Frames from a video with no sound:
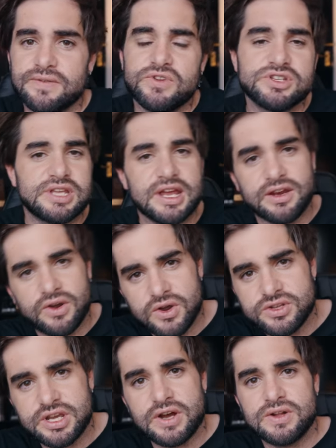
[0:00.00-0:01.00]
if you're staying in a
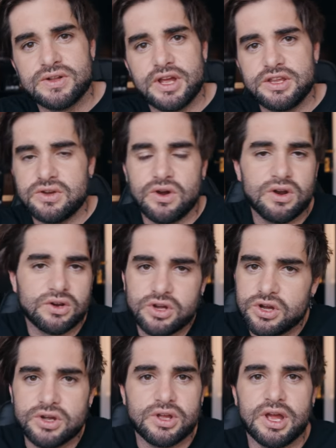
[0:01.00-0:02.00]
hotel and you can't
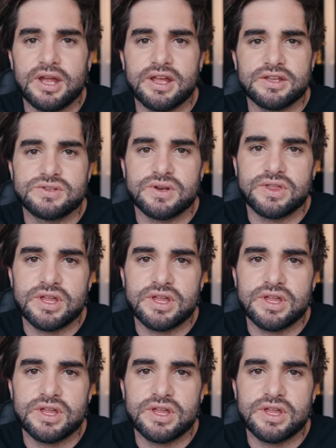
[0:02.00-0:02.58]
cook and that sort of